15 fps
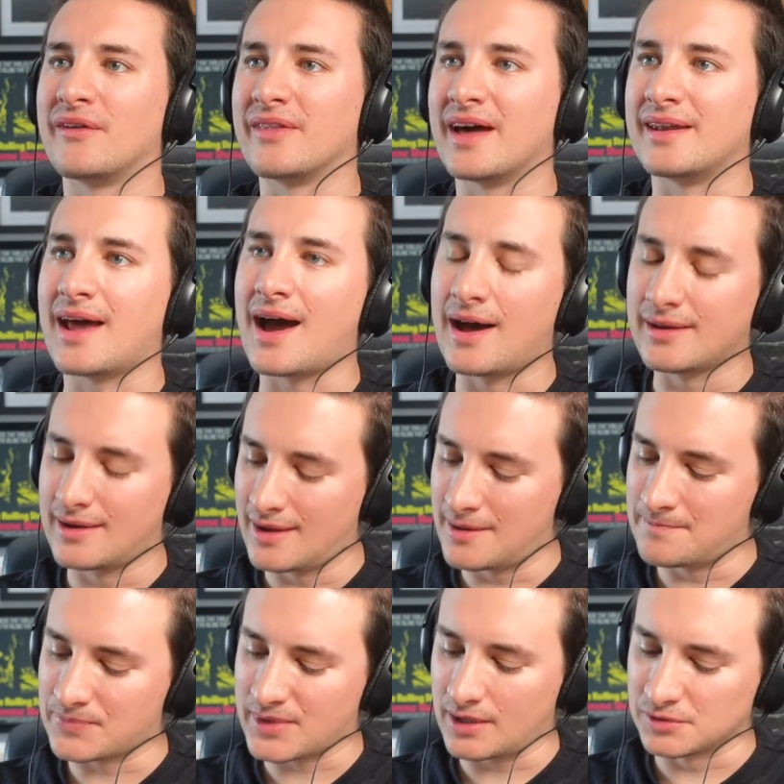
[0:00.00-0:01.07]
then. And
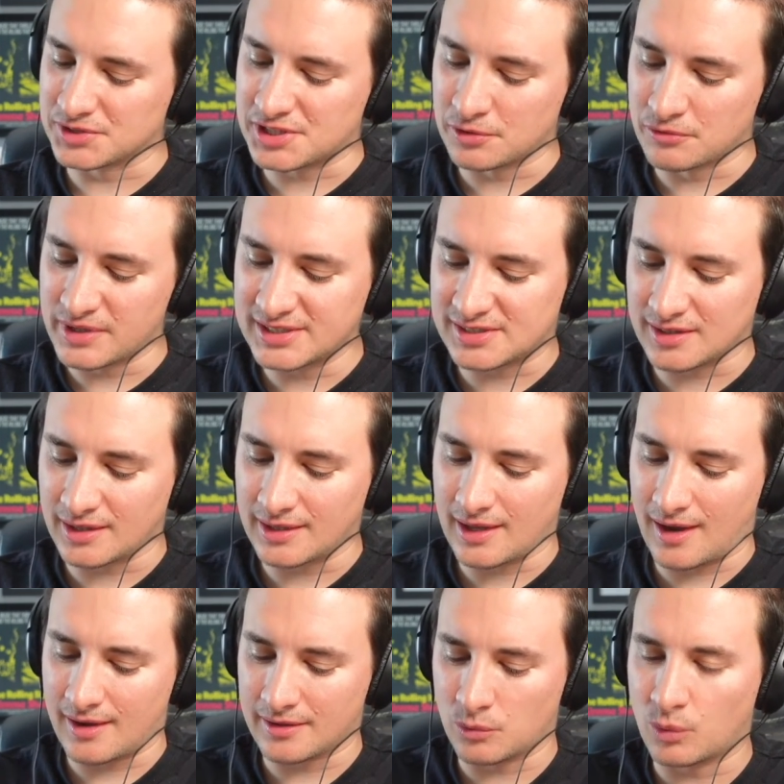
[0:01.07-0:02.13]
um, until recently,
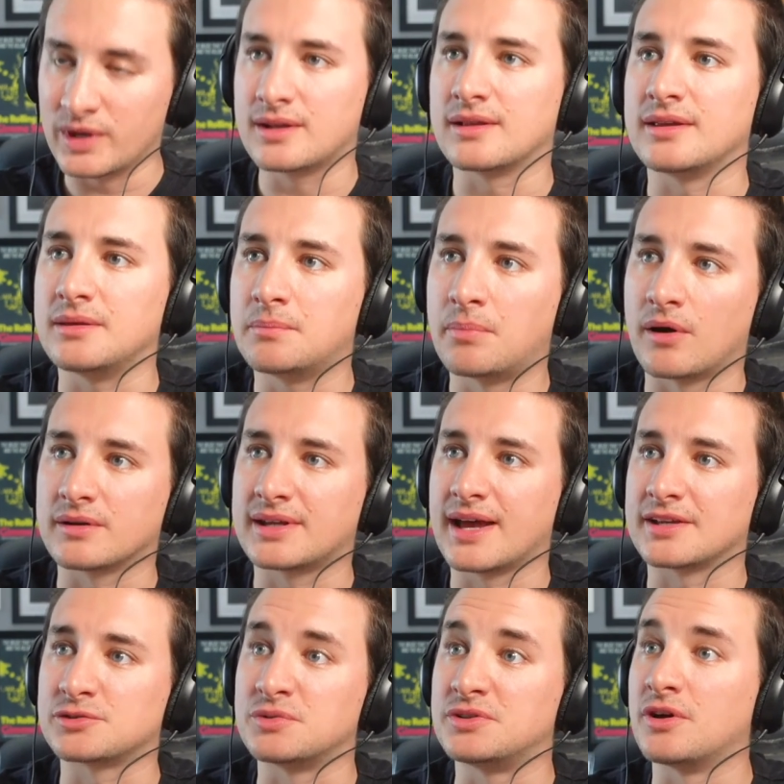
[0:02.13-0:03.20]
I had weekly
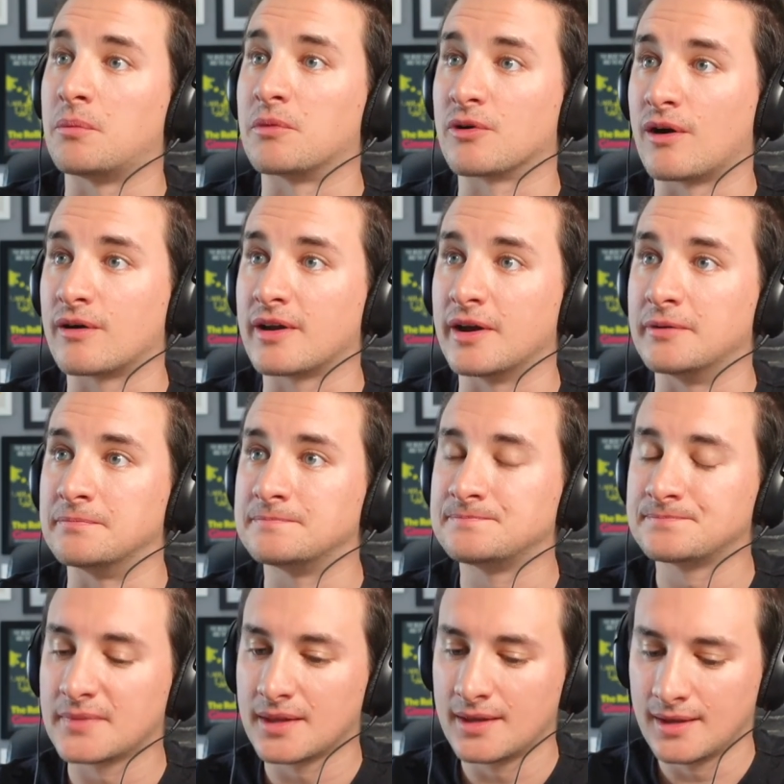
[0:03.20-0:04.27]
podcast with Don Muraco,
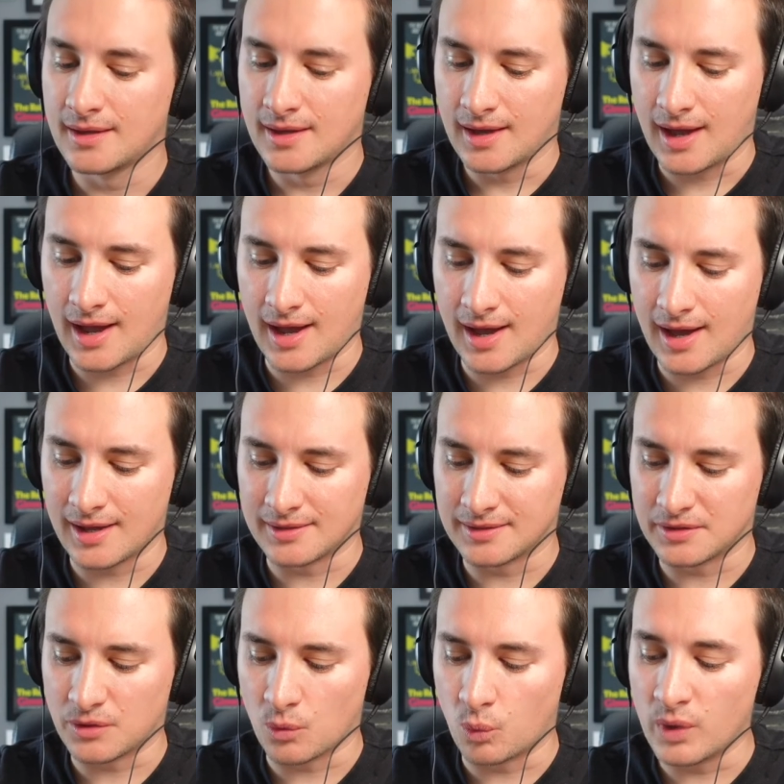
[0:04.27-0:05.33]
yeah.
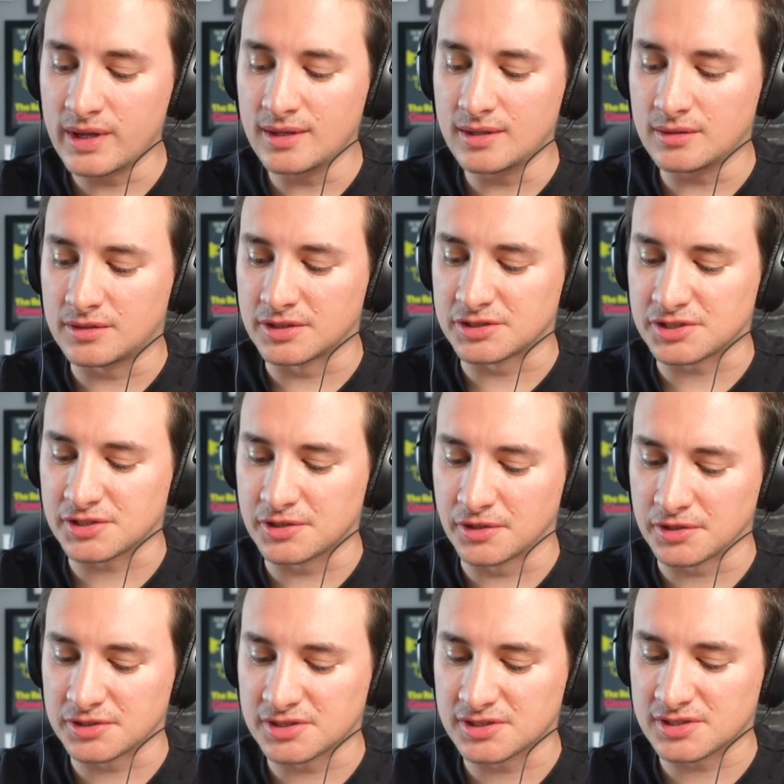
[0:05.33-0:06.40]
and we
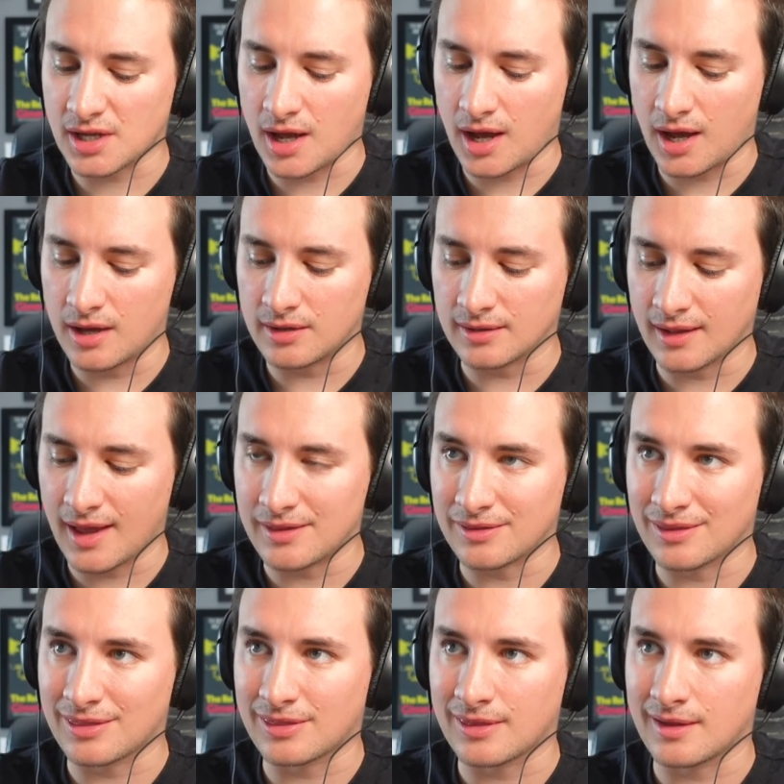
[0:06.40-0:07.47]
discussed at
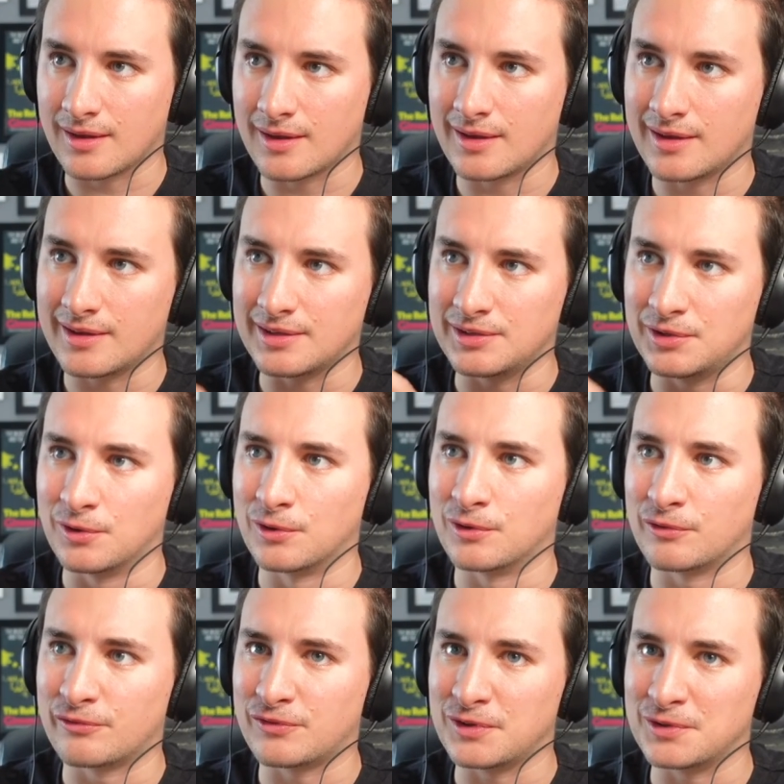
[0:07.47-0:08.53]
length uh, your
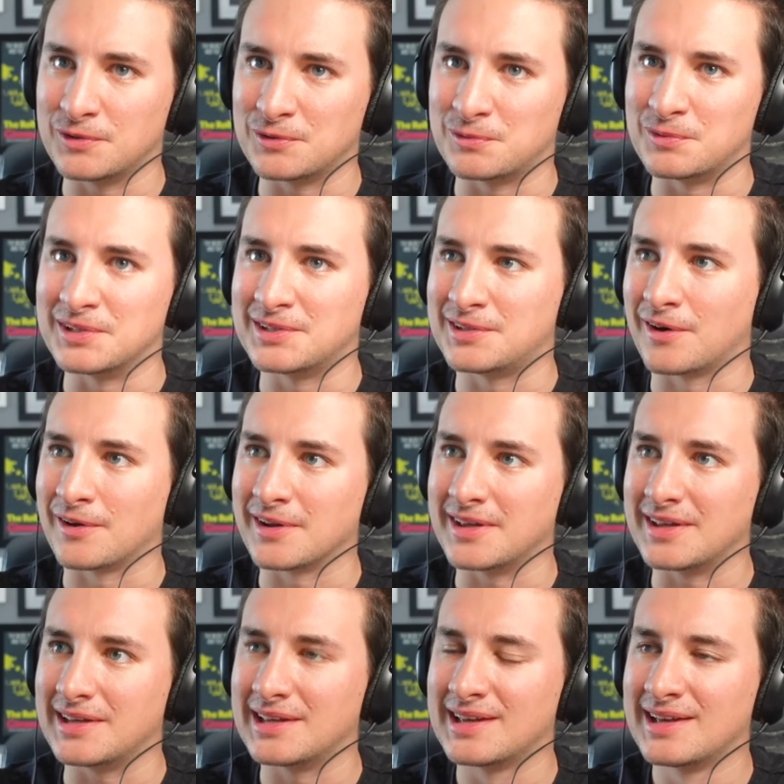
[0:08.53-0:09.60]
feud with
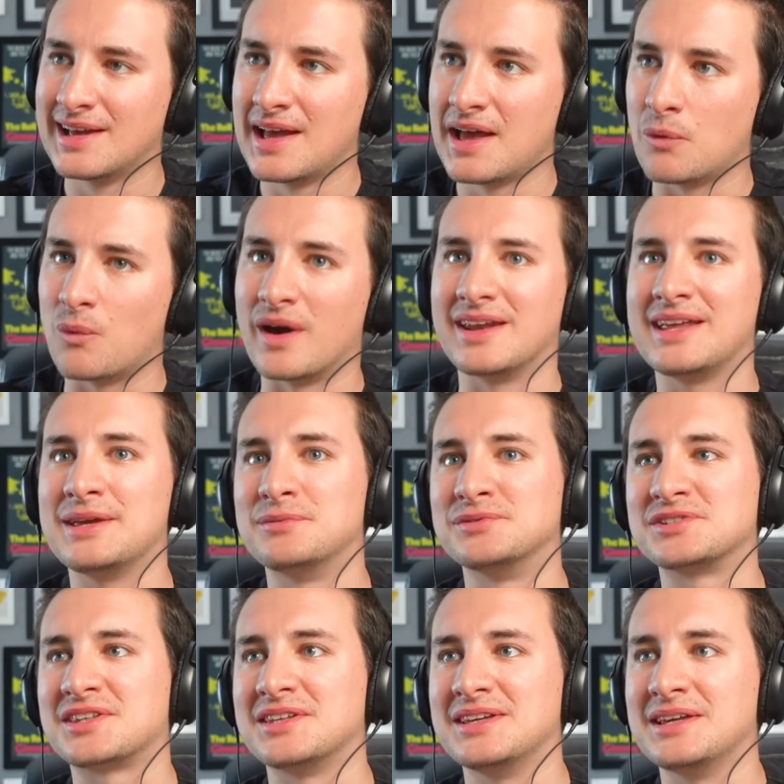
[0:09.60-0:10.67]
Donnie when he
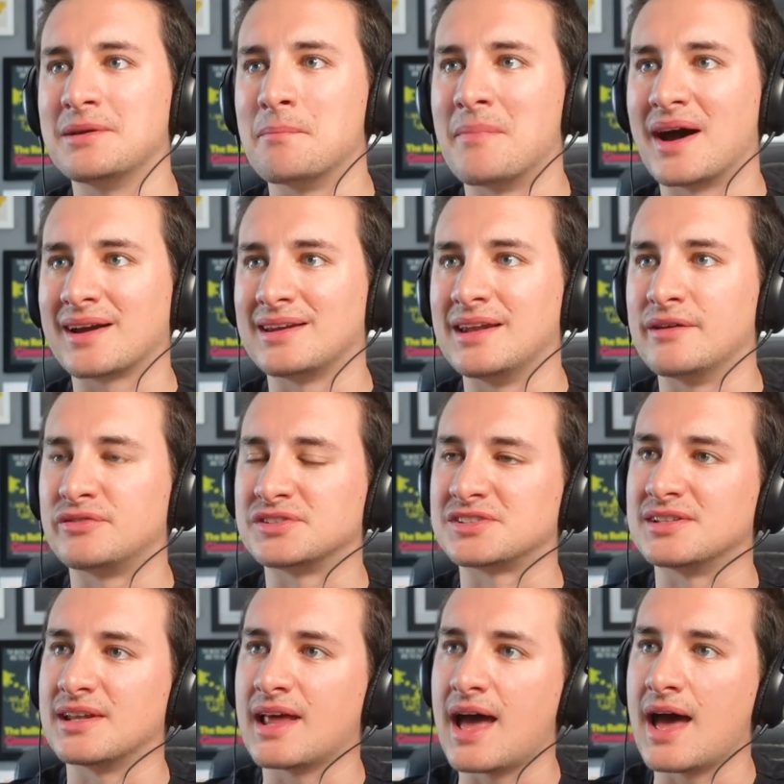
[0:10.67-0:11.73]
was the
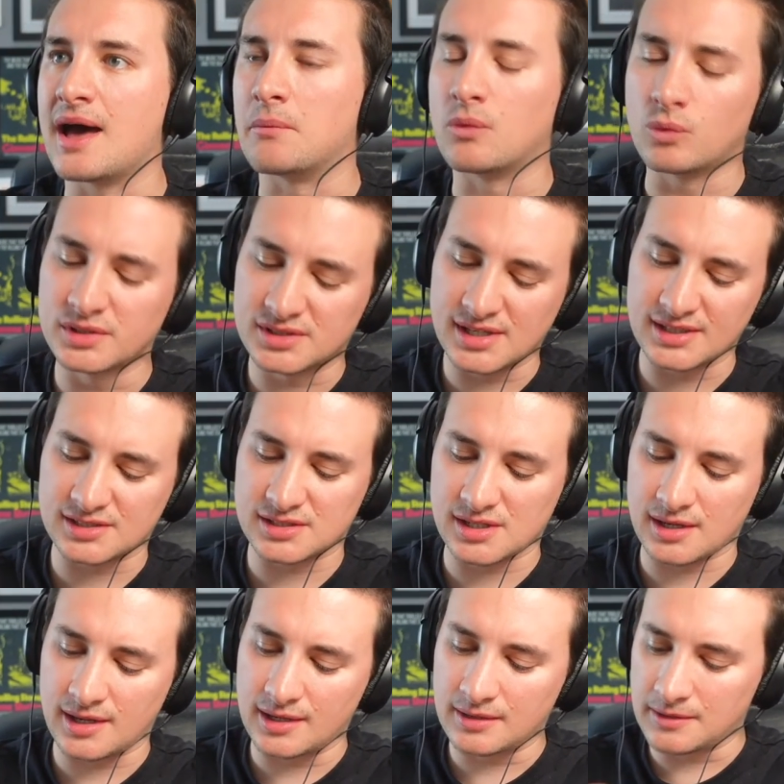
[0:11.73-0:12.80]
Magnificent M. Was this
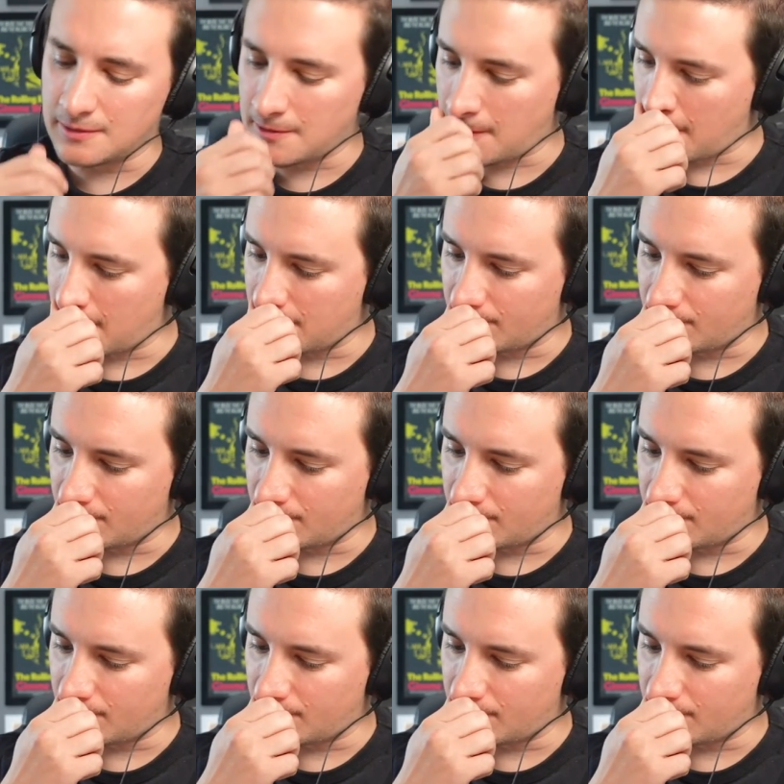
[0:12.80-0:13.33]
in? Uh,